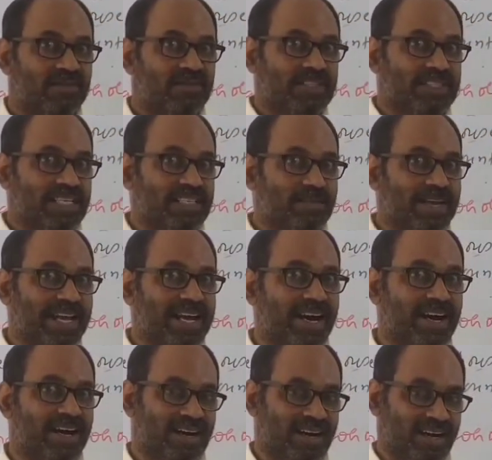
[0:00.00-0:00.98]
Which is
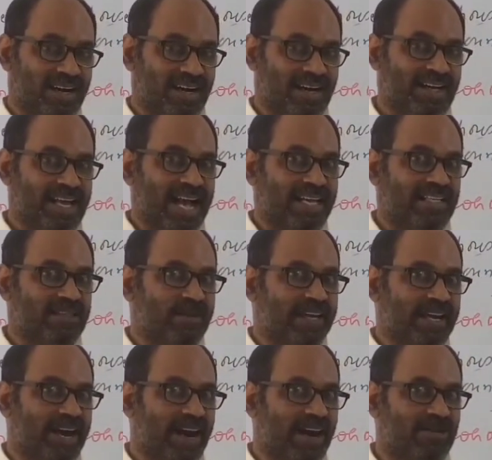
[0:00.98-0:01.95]
bigger? India is
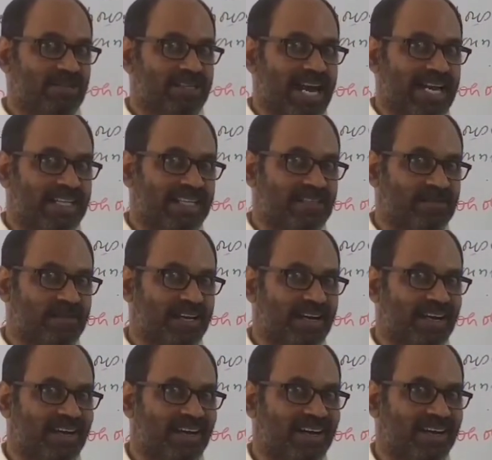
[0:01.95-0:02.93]
bigger or Gujarat is
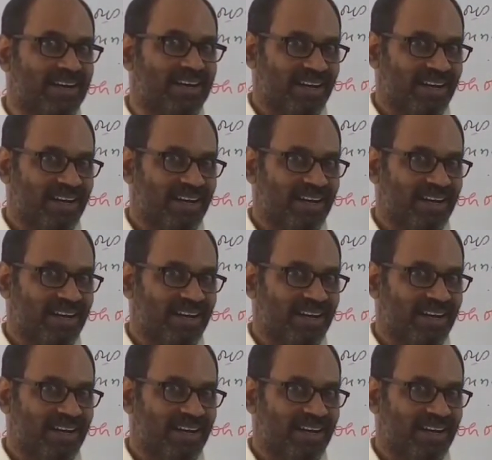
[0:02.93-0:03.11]
bigger?